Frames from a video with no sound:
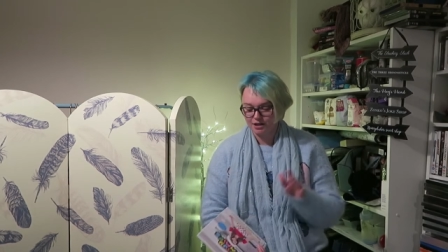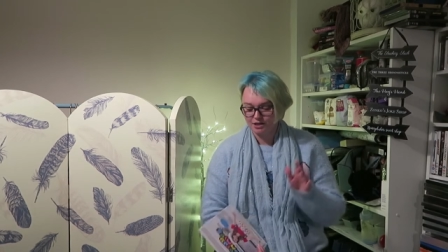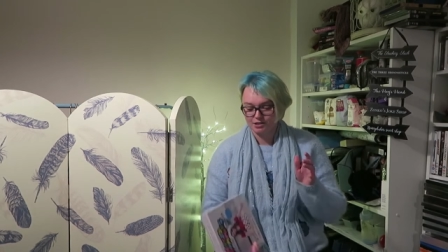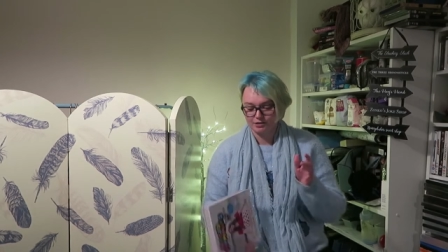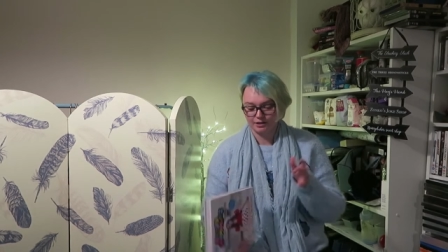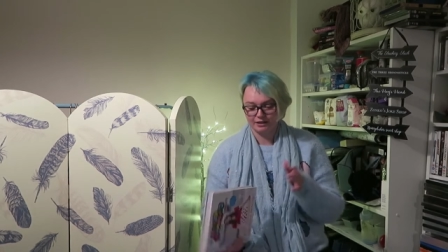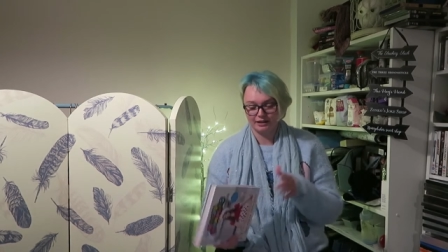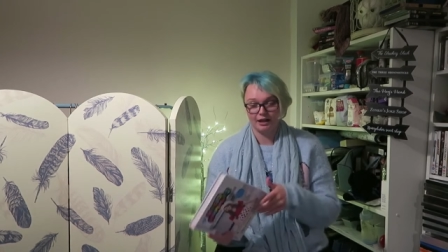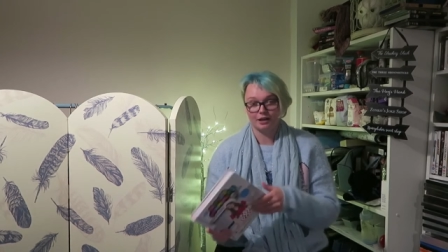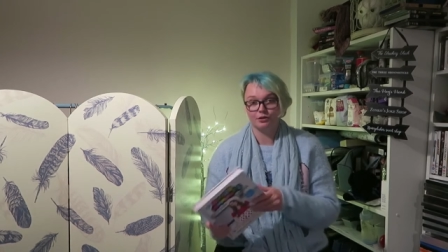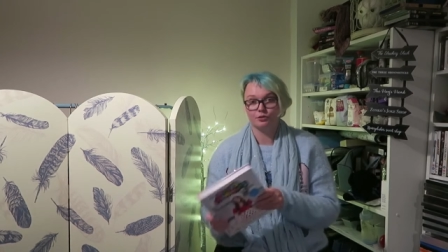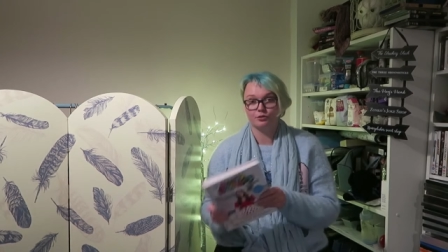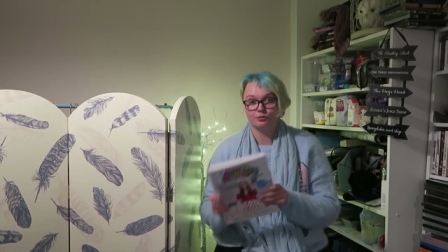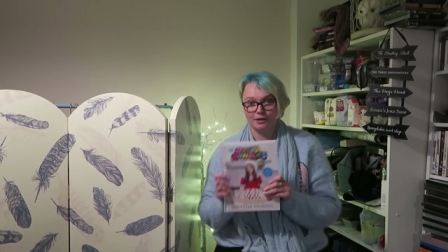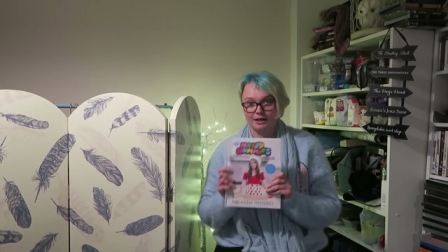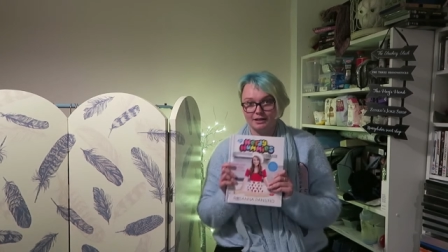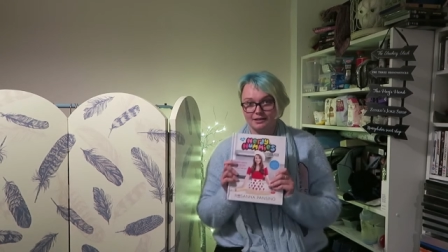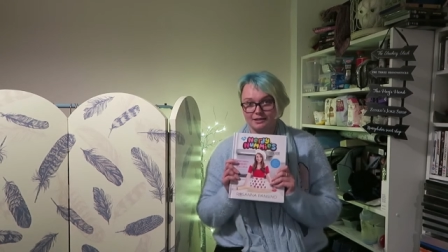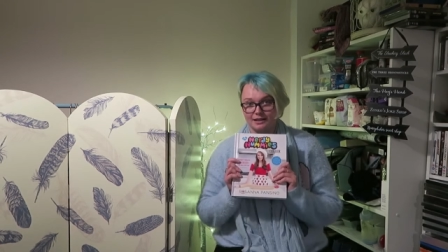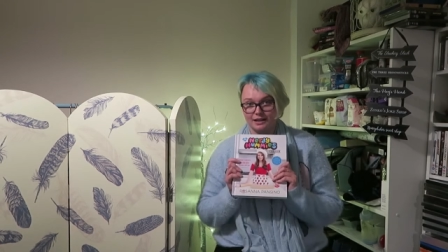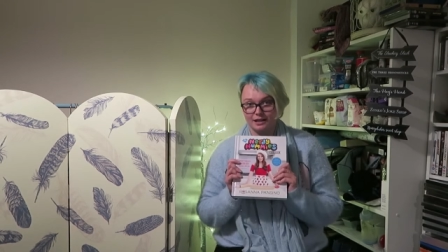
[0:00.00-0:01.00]
So I cannot
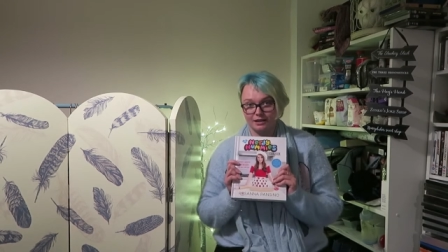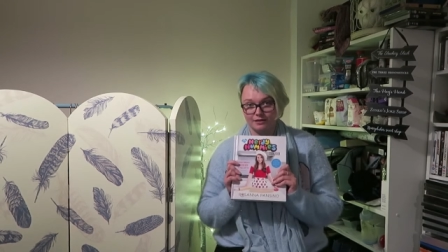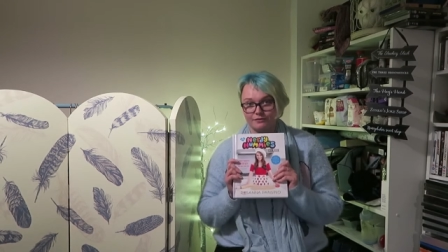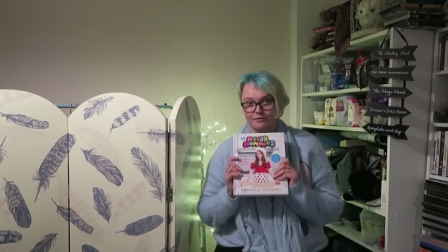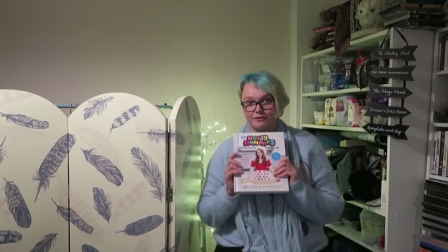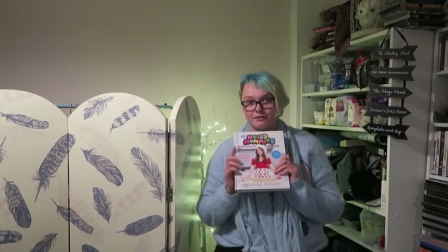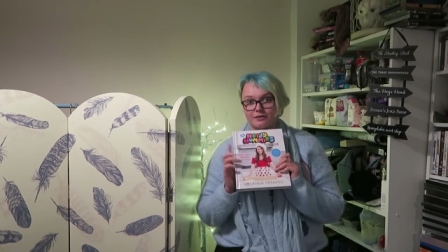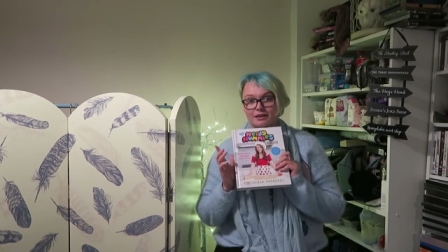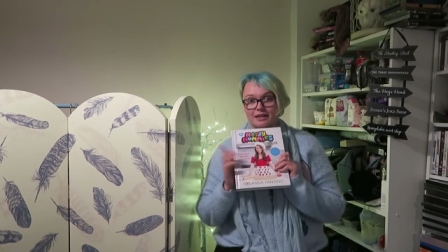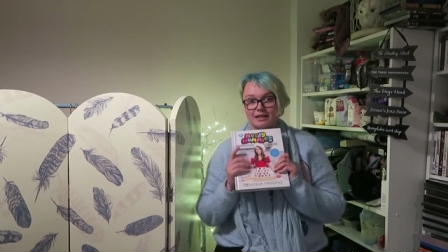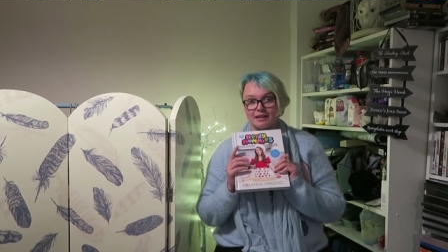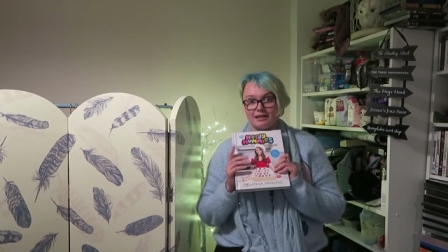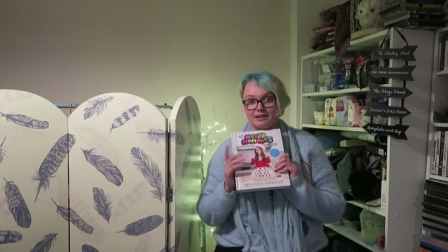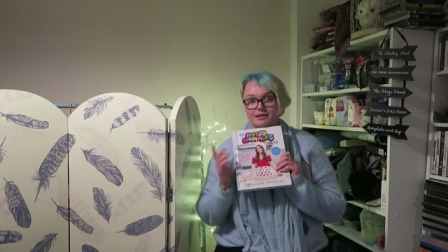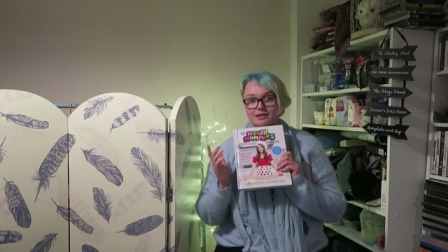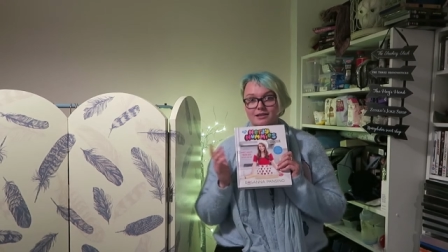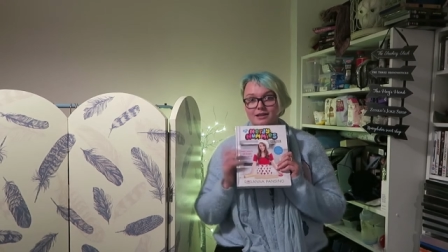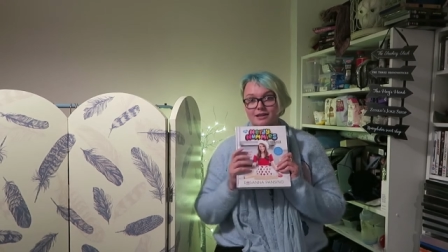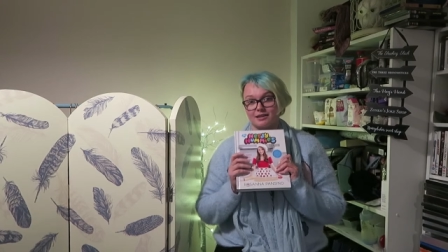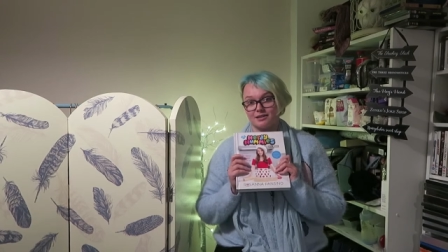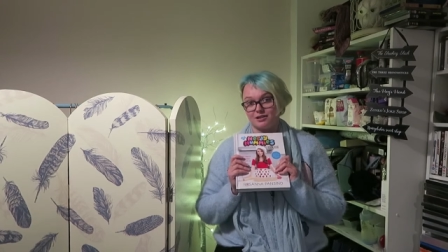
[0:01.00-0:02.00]
wait to give
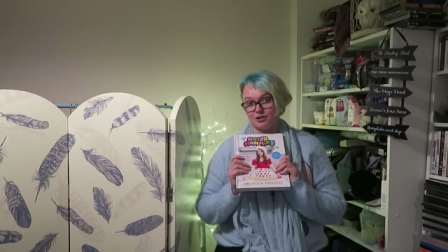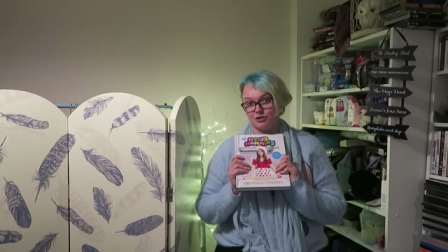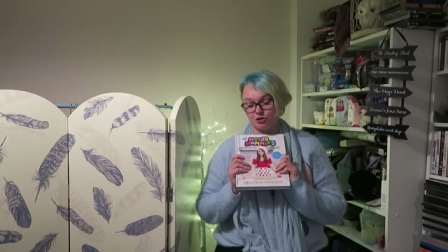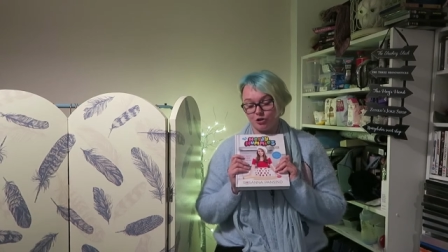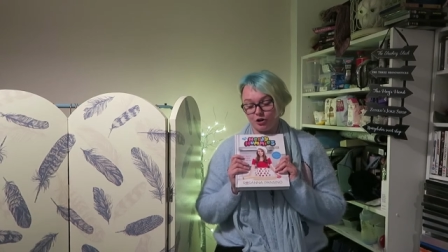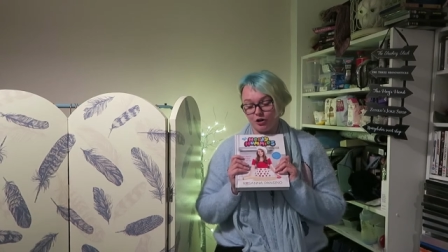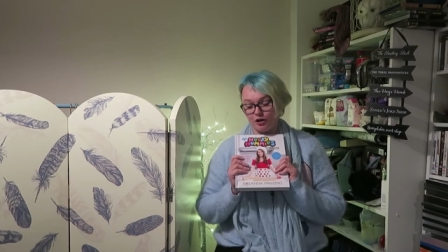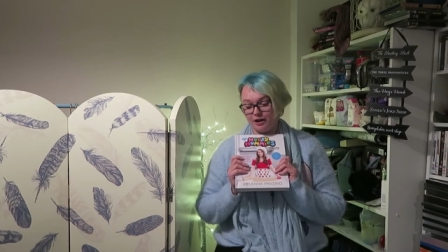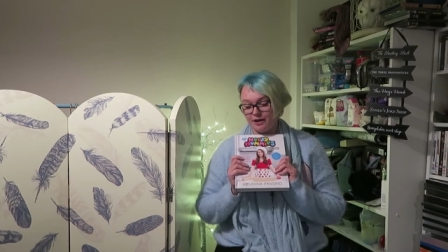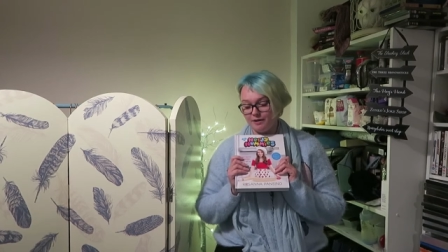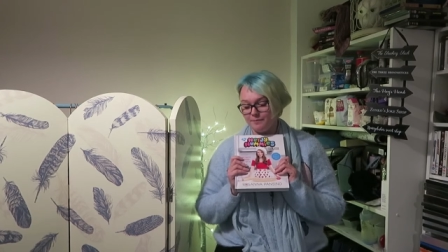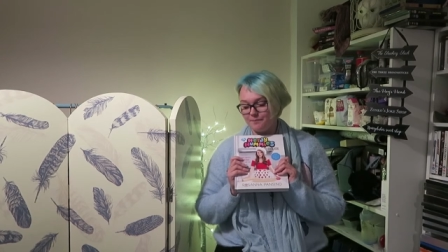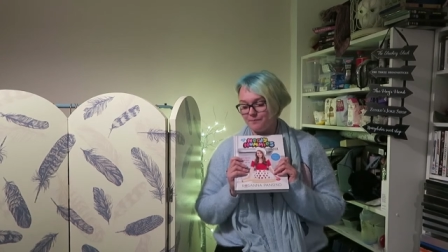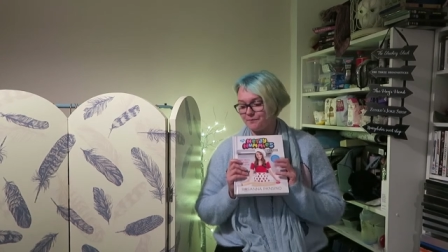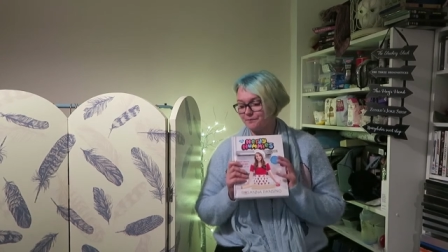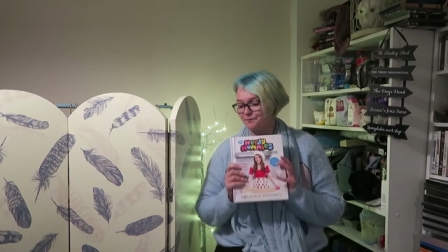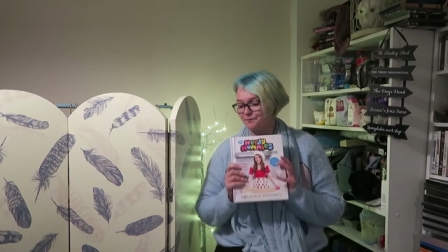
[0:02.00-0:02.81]
these things a try.